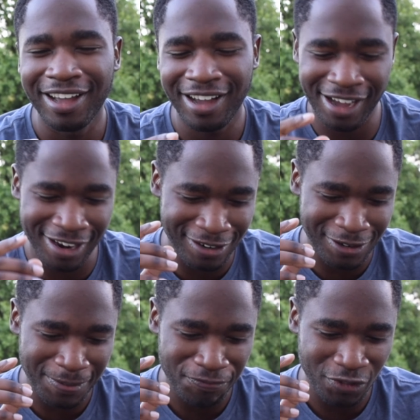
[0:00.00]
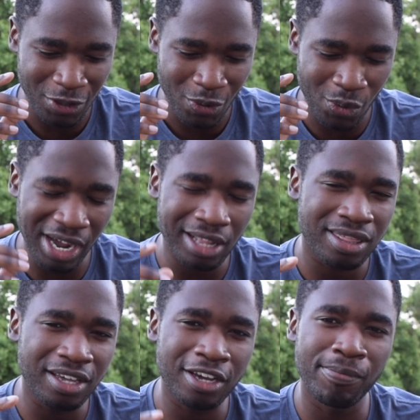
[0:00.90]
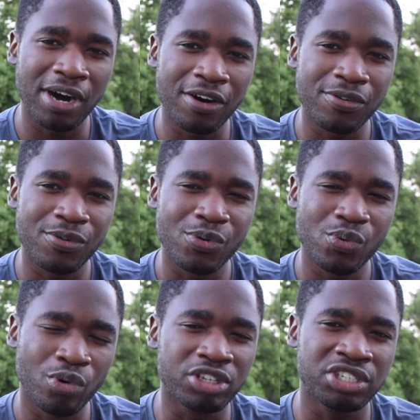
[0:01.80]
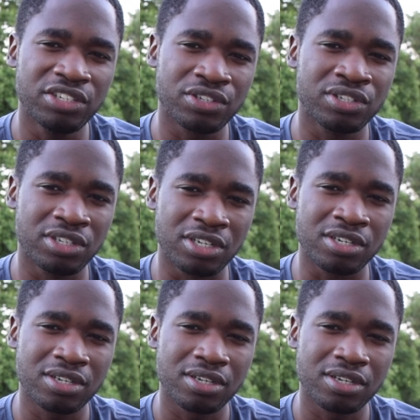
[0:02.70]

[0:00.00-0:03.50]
And when I think about what Jesus did,